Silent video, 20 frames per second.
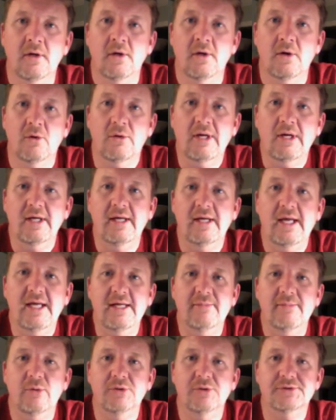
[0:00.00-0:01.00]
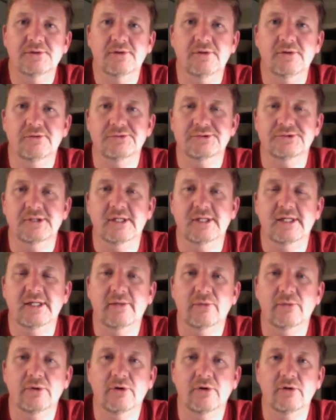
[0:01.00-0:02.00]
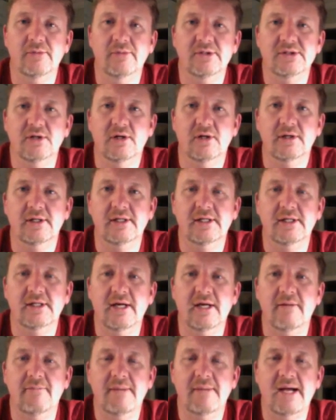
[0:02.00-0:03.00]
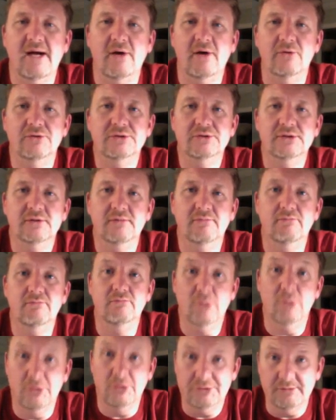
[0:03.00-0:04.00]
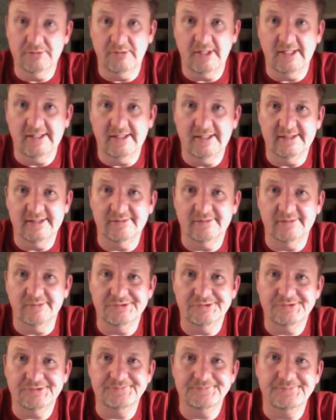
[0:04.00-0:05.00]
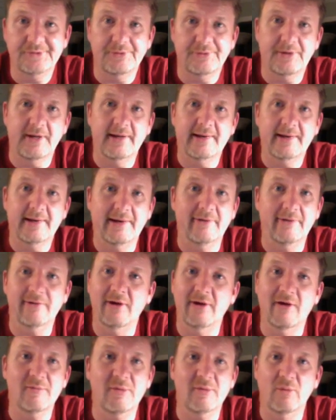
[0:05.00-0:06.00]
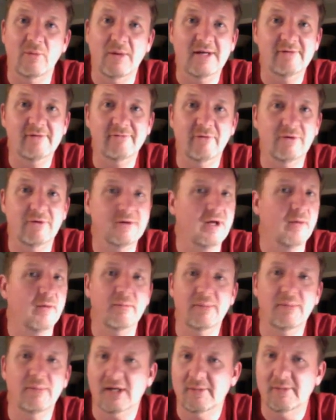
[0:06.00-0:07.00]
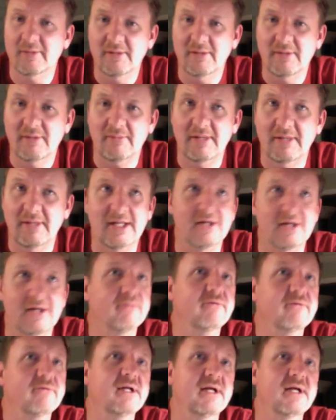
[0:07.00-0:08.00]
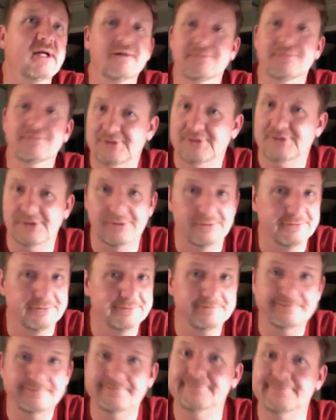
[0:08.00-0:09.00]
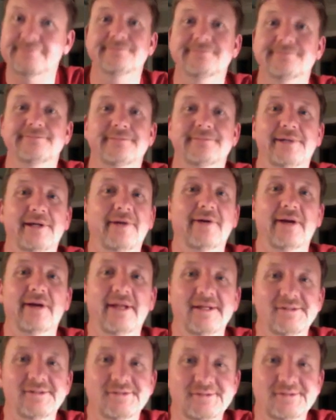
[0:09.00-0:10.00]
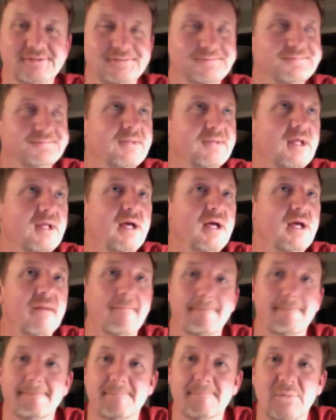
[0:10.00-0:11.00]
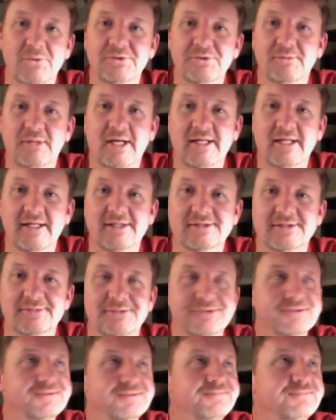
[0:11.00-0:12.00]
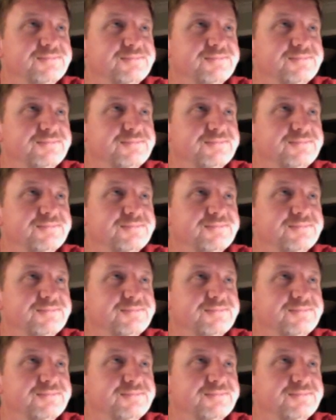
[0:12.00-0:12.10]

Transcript: Okay, hey boys and girls, we're going to be talking about multiplying decimals. Okay, I know y'all have been waiting for it. Y'all been bugging me about making a new video, so here it is. Multiplying decimals.